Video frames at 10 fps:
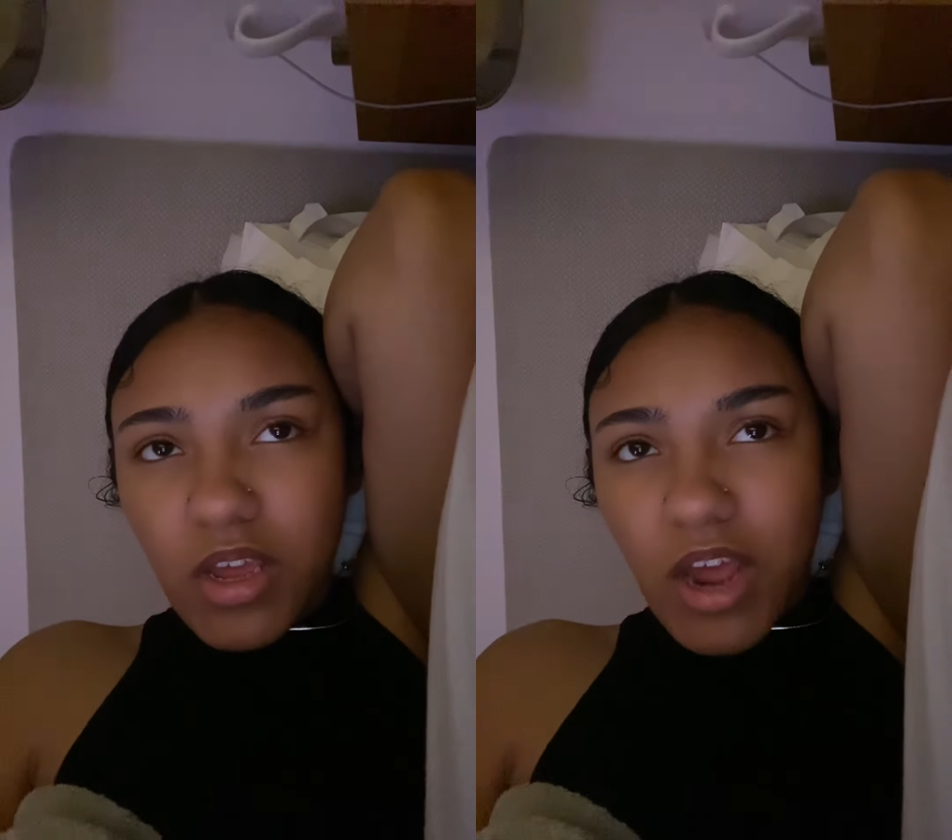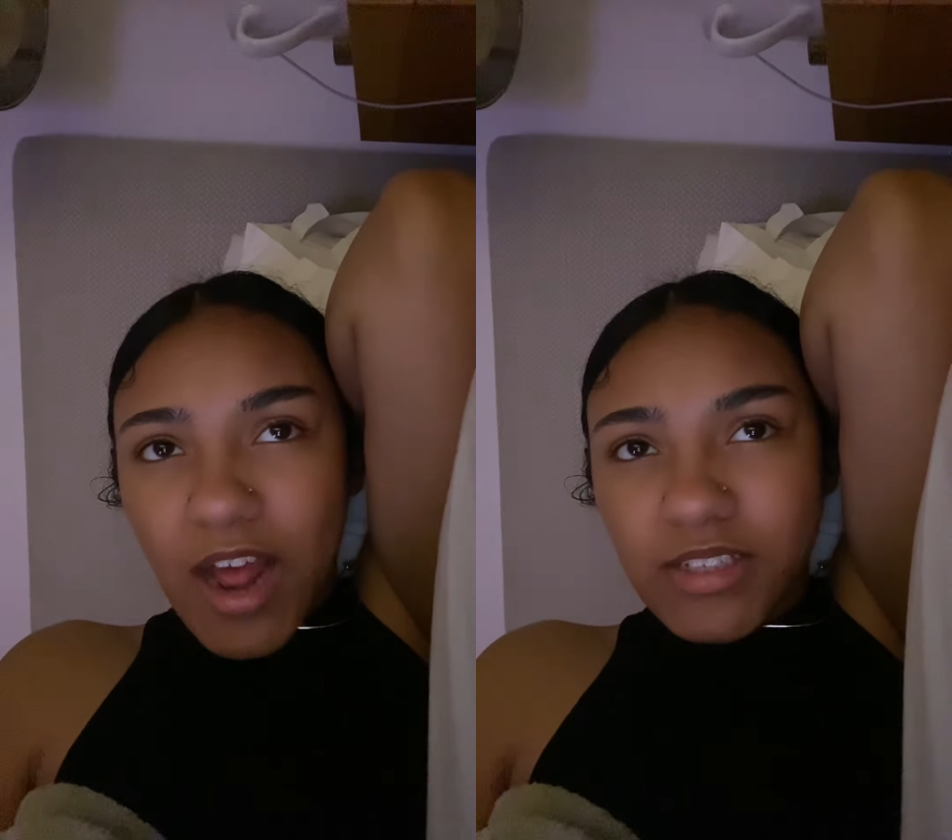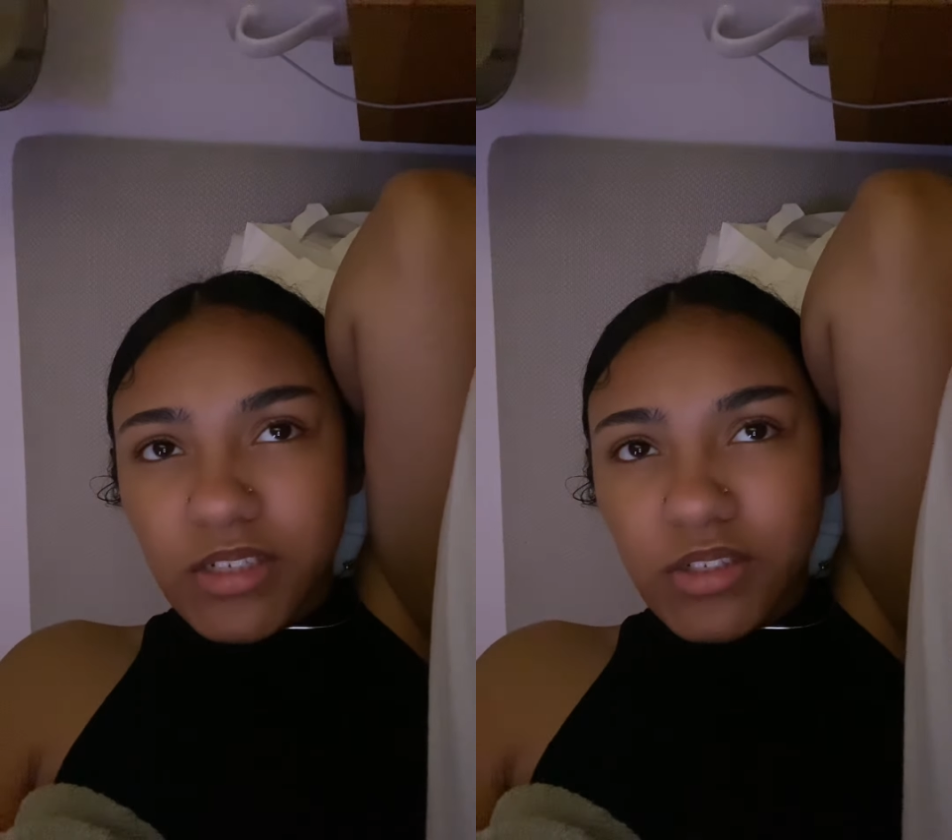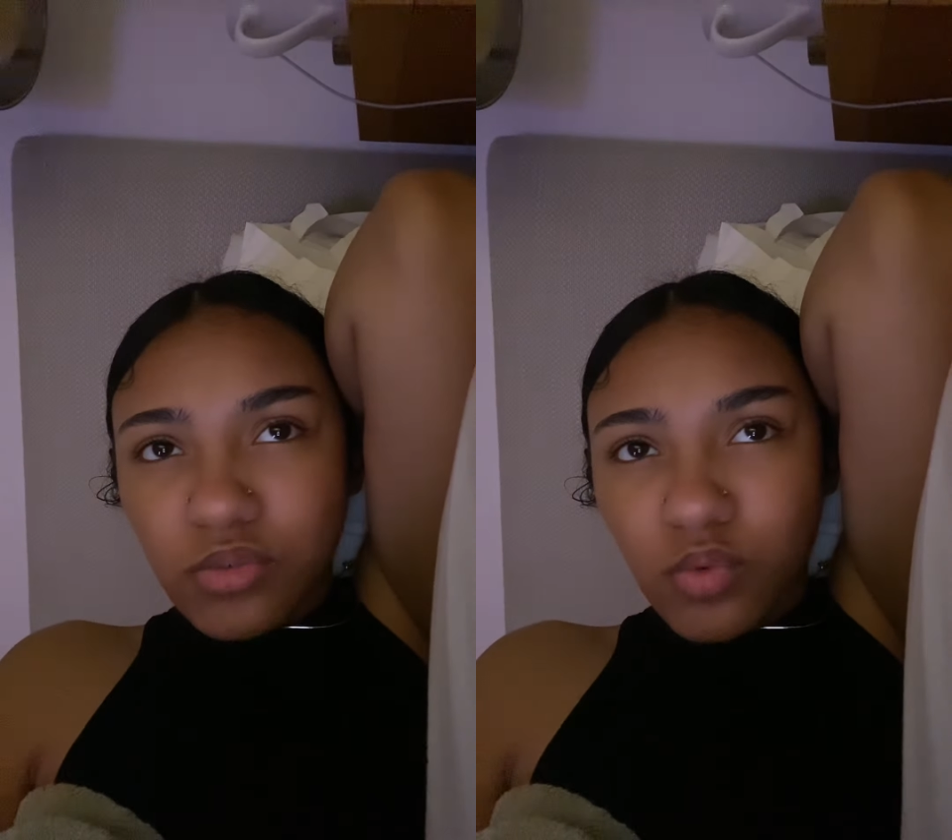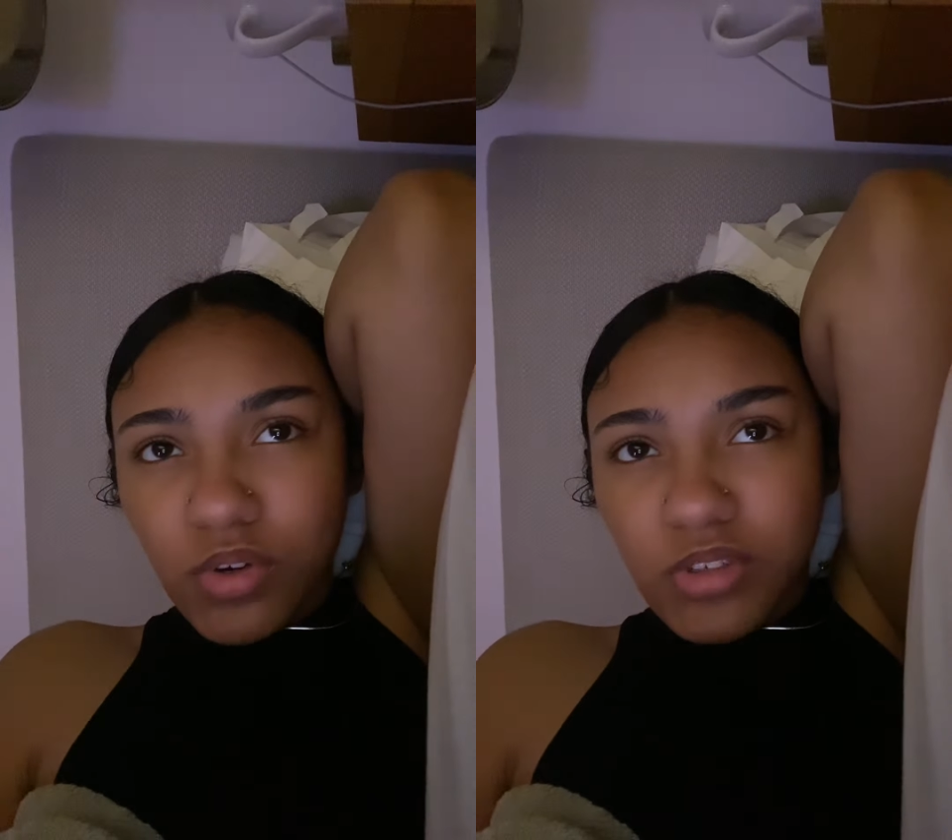I think this
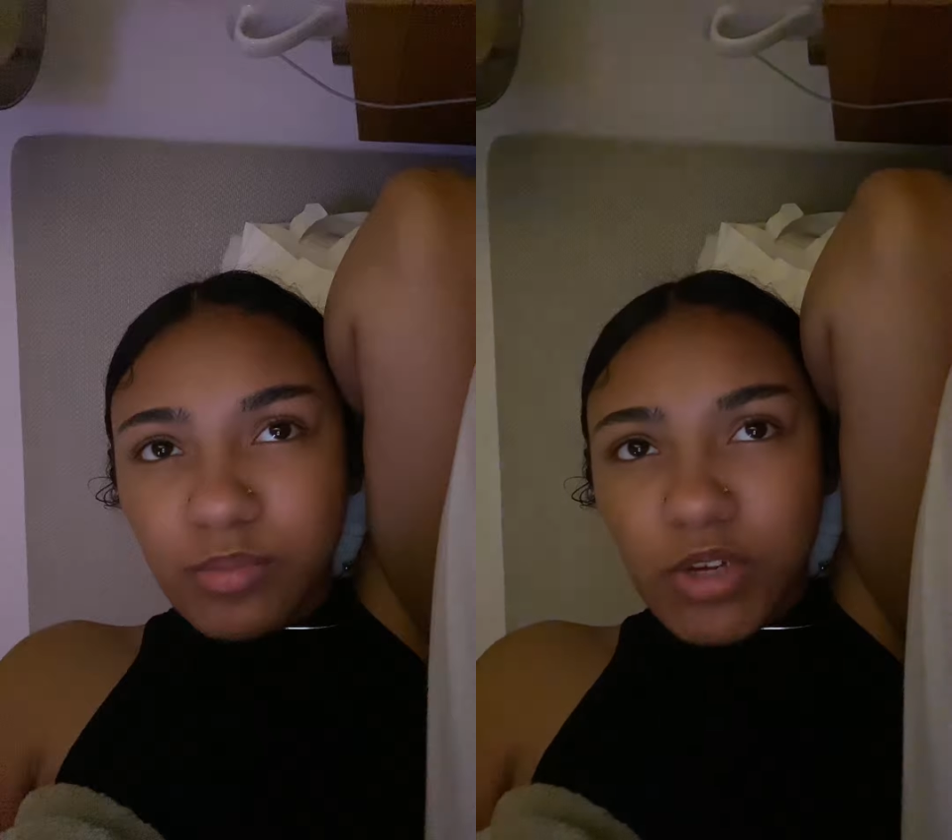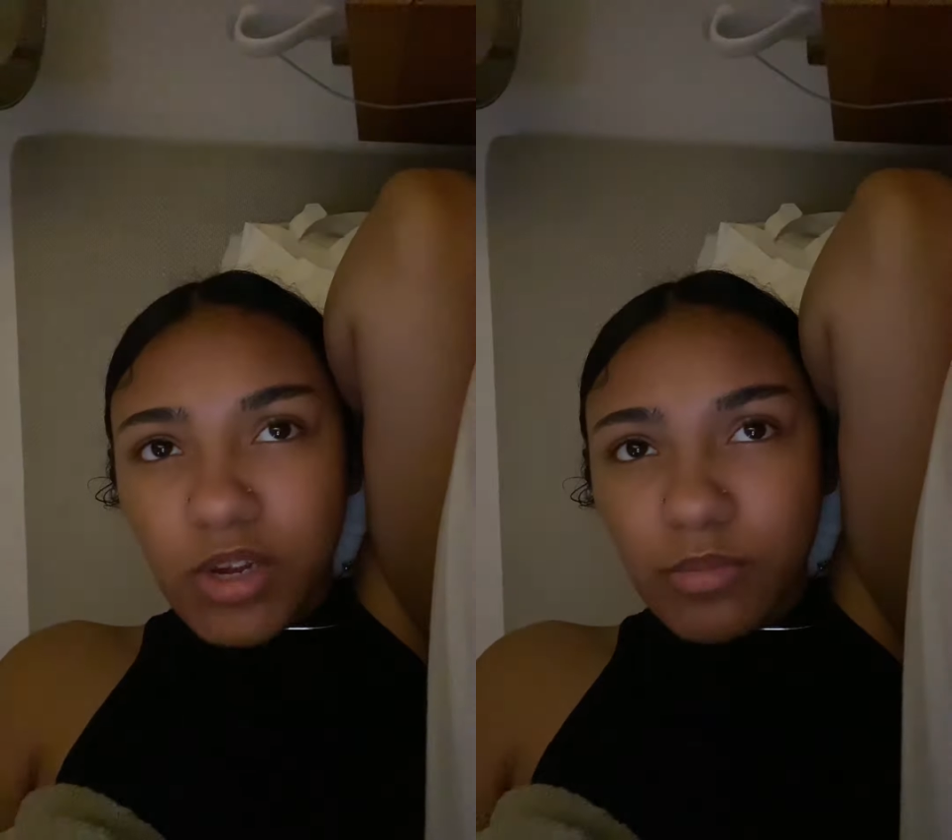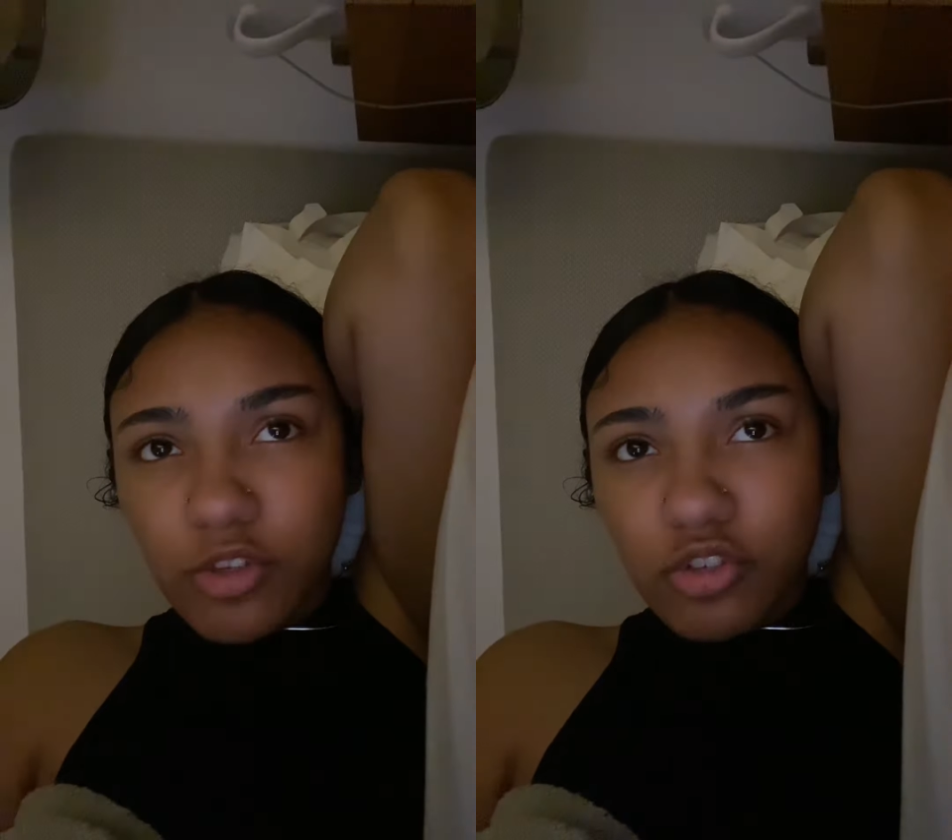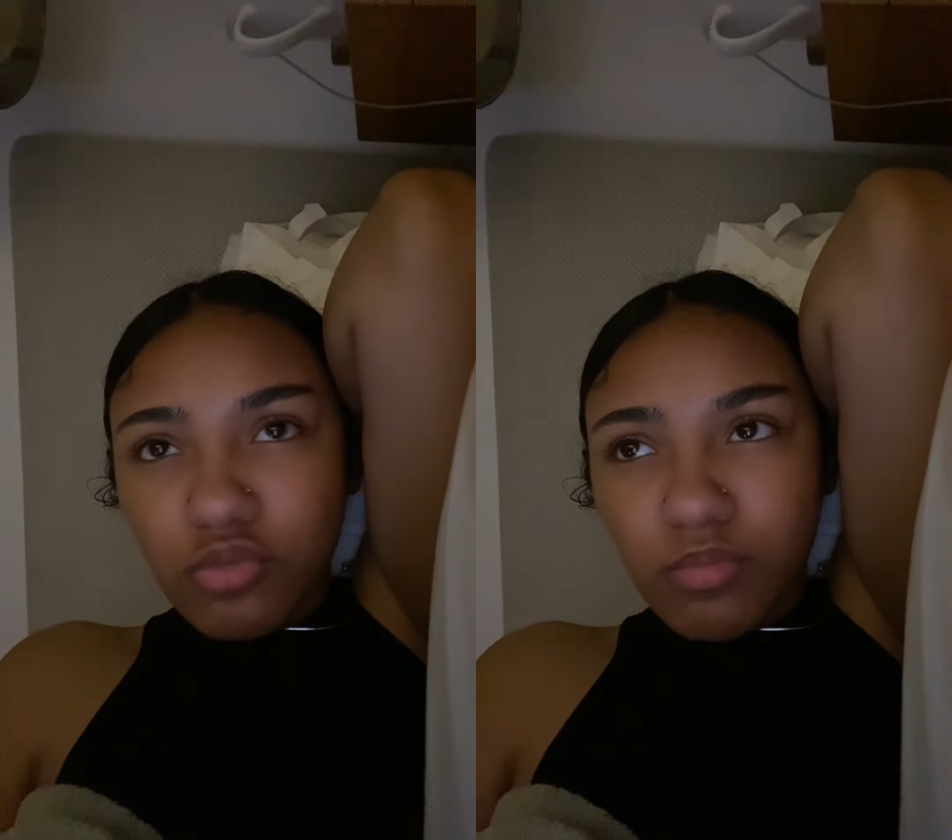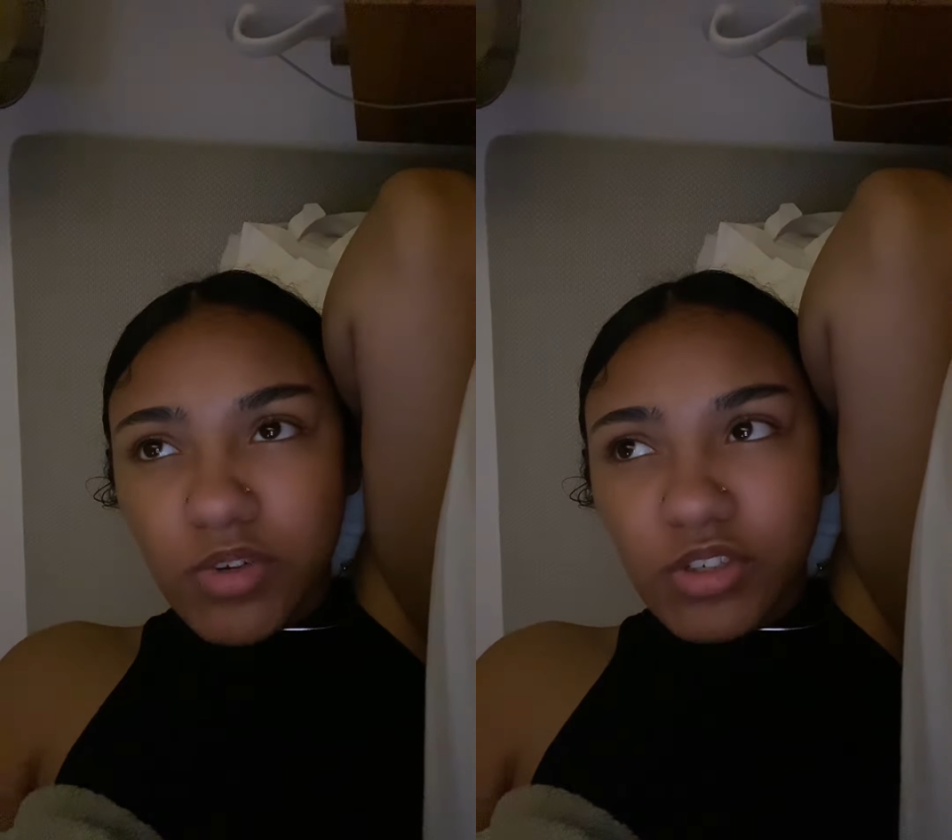world is becoming
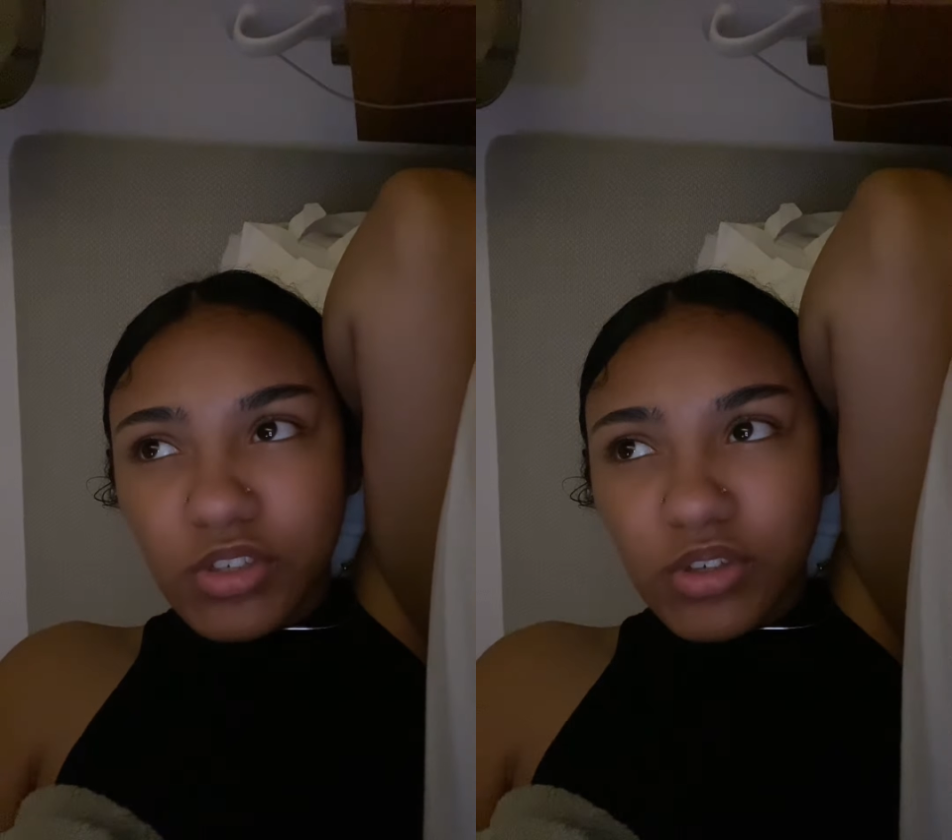too much